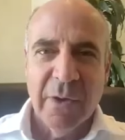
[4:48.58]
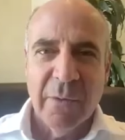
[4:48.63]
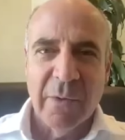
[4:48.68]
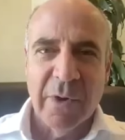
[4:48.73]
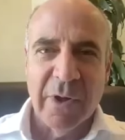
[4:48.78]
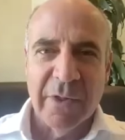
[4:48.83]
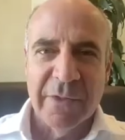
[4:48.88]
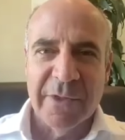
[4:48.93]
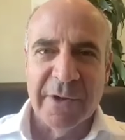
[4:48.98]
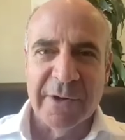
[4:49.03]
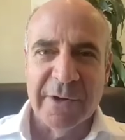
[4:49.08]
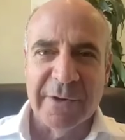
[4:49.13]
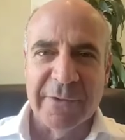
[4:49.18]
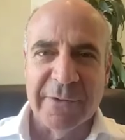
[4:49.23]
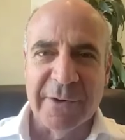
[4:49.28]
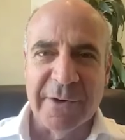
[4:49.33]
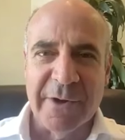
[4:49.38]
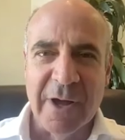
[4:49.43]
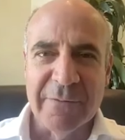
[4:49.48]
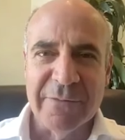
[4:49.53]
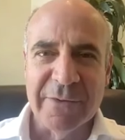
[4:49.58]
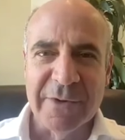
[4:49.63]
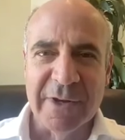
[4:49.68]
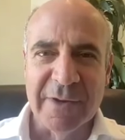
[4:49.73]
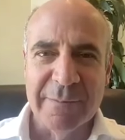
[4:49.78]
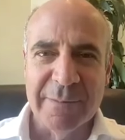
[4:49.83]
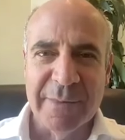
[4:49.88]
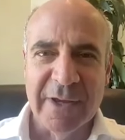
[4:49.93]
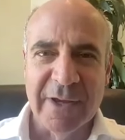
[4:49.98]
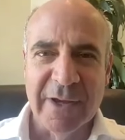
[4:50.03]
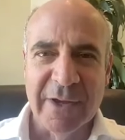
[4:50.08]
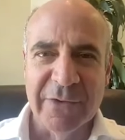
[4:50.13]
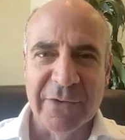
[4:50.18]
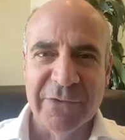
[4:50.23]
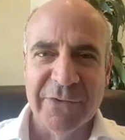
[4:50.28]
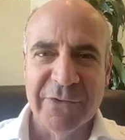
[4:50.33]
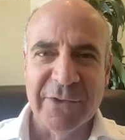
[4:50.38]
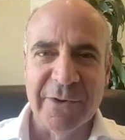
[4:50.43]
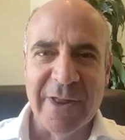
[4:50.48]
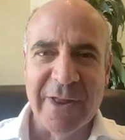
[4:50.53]
Well, they're confident
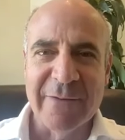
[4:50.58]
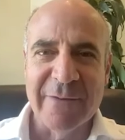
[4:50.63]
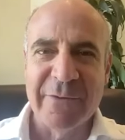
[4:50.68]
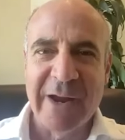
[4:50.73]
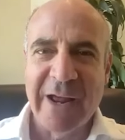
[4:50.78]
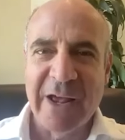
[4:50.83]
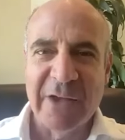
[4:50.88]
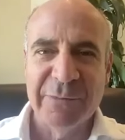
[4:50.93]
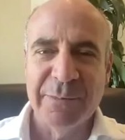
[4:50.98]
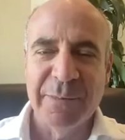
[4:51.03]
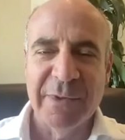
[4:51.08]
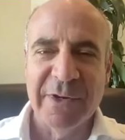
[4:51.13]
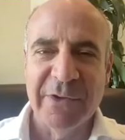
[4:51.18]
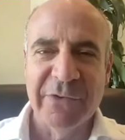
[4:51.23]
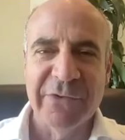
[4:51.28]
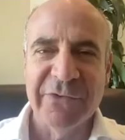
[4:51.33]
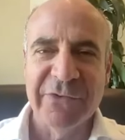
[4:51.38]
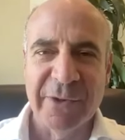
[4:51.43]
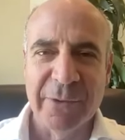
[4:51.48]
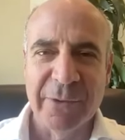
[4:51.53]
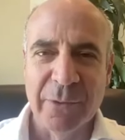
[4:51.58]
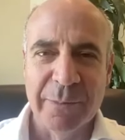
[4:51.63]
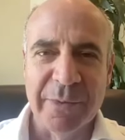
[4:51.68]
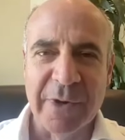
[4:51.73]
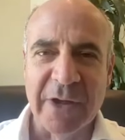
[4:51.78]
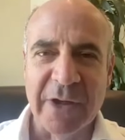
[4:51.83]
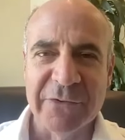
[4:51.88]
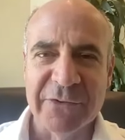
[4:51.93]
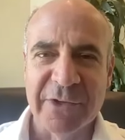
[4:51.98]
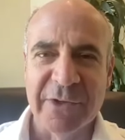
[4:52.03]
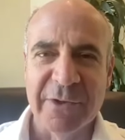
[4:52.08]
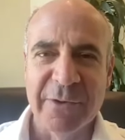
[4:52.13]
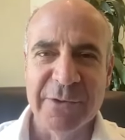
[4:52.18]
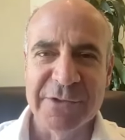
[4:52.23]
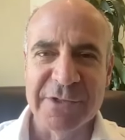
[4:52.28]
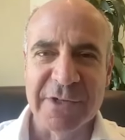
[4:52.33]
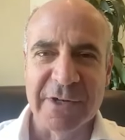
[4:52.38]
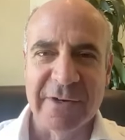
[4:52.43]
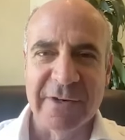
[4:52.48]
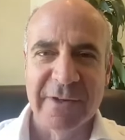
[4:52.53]
because there never has been a single
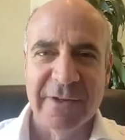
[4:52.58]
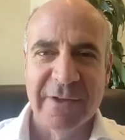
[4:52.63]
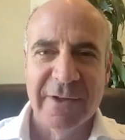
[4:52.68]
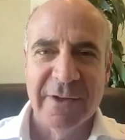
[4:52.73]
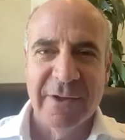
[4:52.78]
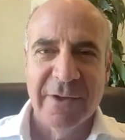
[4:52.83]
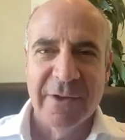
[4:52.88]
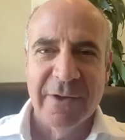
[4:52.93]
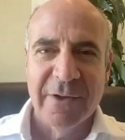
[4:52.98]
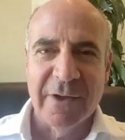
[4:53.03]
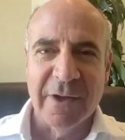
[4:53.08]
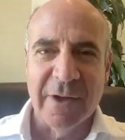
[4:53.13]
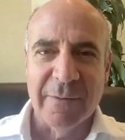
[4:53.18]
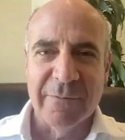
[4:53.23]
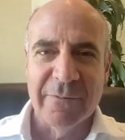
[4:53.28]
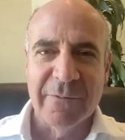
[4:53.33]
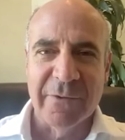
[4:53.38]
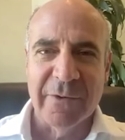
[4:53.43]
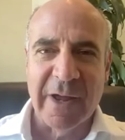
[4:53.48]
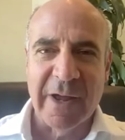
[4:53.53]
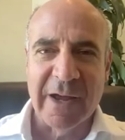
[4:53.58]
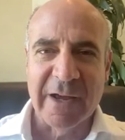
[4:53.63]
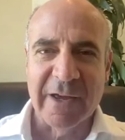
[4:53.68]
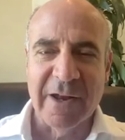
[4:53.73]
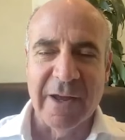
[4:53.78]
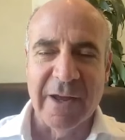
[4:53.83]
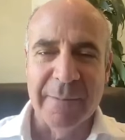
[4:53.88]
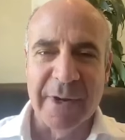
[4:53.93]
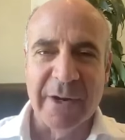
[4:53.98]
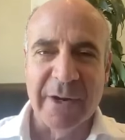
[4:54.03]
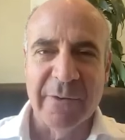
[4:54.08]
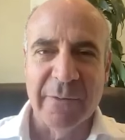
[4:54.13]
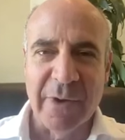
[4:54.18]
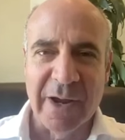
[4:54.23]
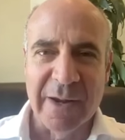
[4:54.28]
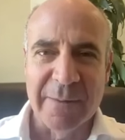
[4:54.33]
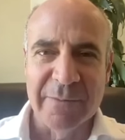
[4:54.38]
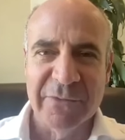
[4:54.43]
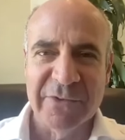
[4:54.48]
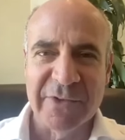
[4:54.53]
prosecution for economic
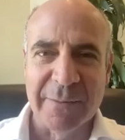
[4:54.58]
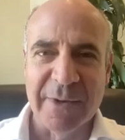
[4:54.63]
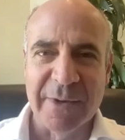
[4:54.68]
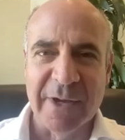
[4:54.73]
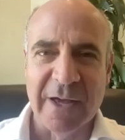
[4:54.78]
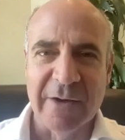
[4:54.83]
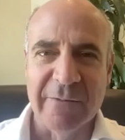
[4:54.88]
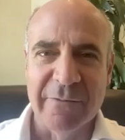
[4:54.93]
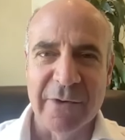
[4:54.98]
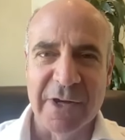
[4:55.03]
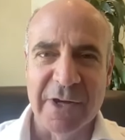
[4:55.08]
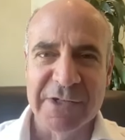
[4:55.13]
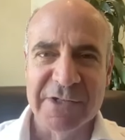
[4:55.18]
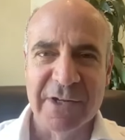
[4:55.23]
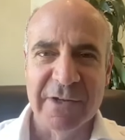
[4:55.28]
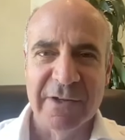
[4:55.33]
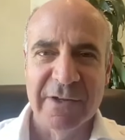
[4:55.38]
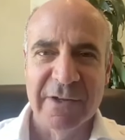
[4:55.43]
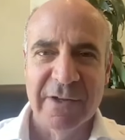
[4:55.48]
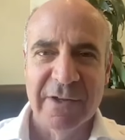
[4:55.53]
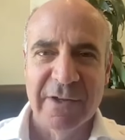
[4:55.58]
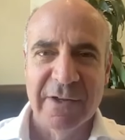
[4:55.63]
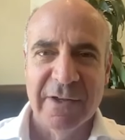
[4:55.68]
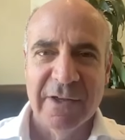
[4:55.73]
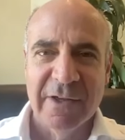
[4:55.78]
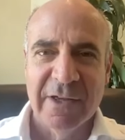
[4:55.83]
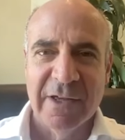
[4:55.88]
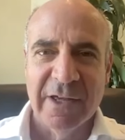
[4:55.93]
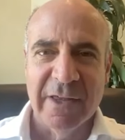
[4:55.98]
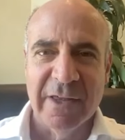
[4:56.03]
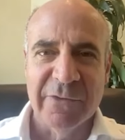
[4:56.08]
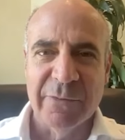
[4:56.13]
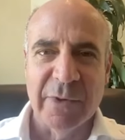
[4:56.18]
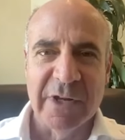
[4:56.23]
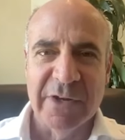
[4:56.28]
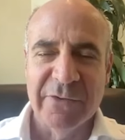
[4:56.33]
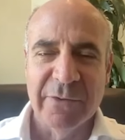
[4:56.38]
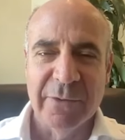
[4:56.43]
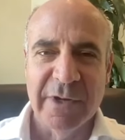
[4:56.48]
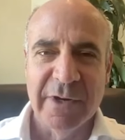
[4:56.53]
crimes coming out of Russia in
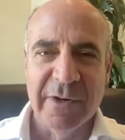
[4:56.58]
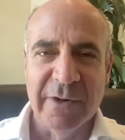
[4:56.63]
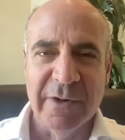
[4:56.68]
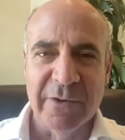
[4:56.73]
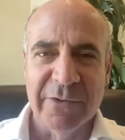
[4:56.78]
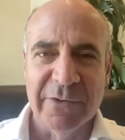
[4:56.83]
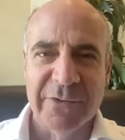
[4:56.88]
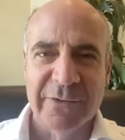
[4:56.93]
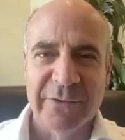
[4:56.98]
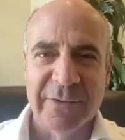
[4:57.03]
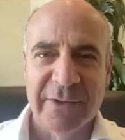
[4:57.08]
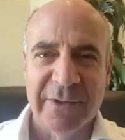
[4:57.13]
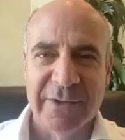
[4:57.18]
22 years.